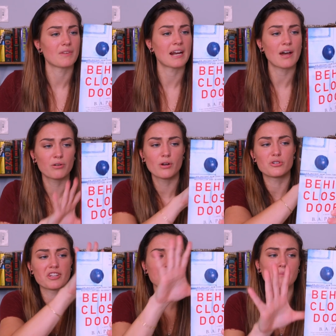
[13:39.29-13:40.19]
And I don't know,
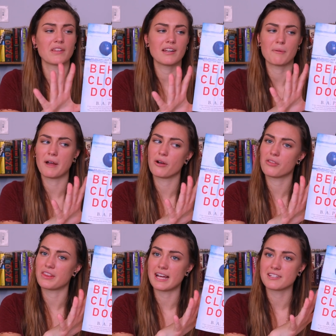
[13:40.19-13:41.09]
just something
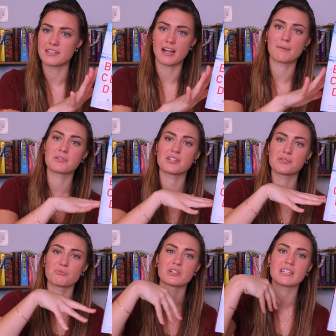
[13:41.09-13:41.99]
about that
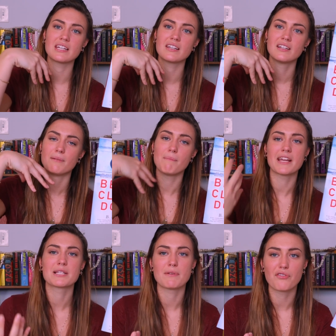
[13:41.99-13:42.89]
synopsis really
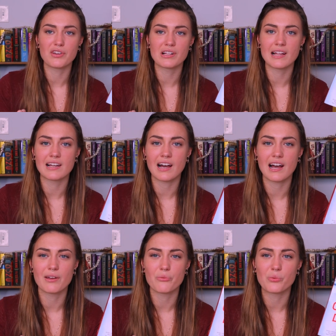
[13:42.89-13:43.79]
makes me feel like
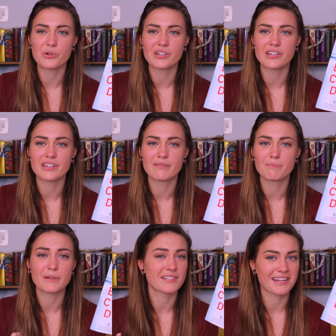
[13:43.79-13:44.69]
I would
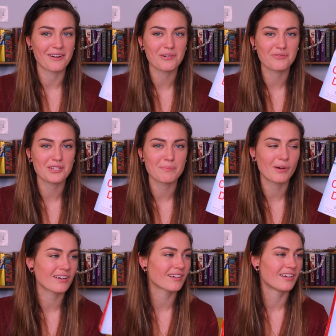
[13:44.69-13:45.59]
be scared of this
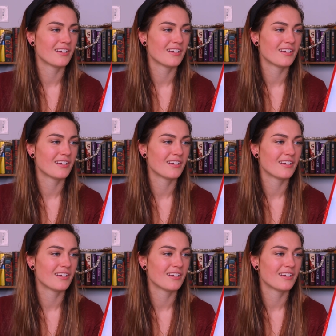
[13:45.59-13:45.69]
book.